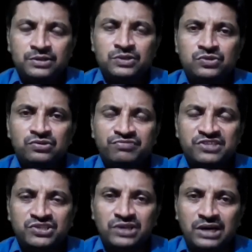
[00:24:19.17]
So first
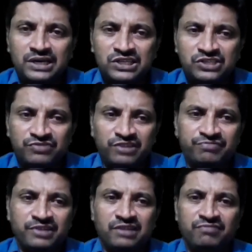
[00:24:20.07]
let us
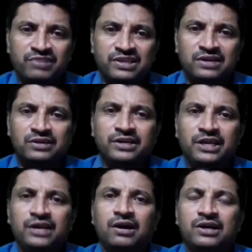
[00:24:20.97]
verify whether D
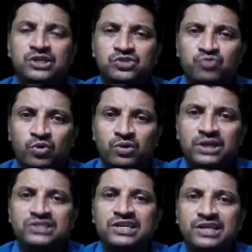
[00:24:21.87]
on its own is
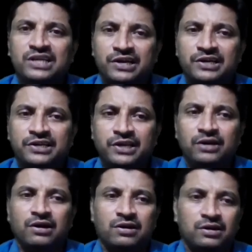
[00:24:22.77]
a candidate key or
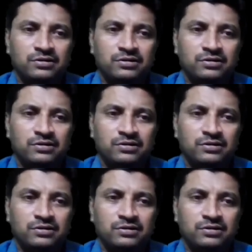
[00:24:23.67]
not.